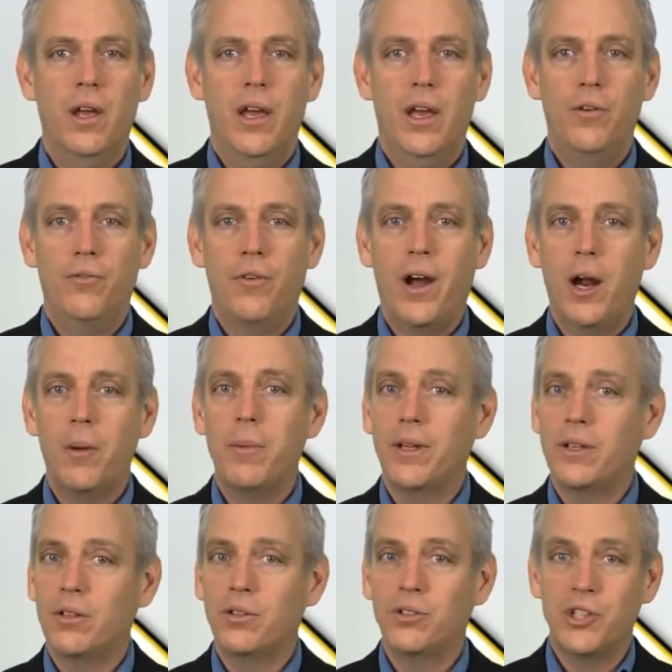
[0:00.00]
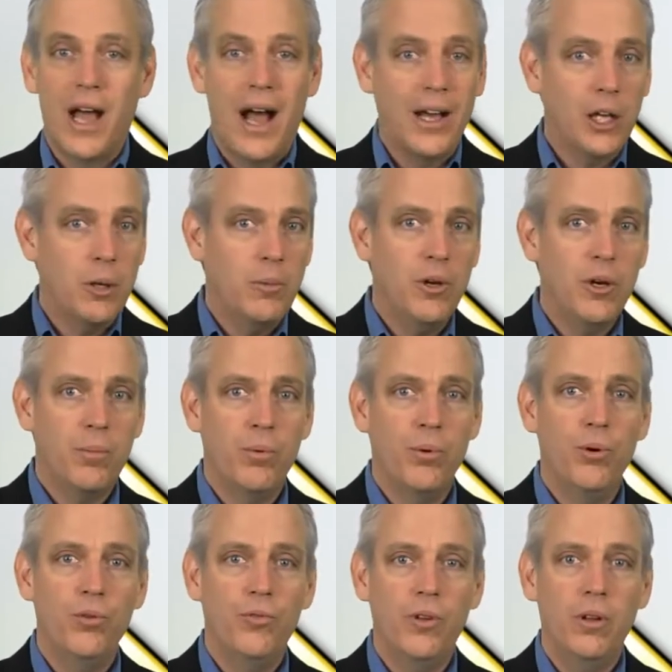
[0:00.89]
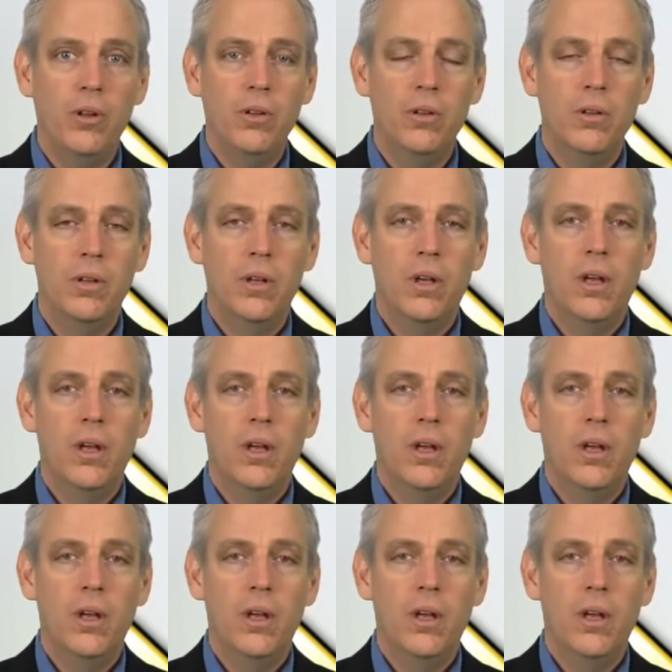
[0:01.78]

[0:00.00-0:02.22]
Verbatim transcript: environmental document approval,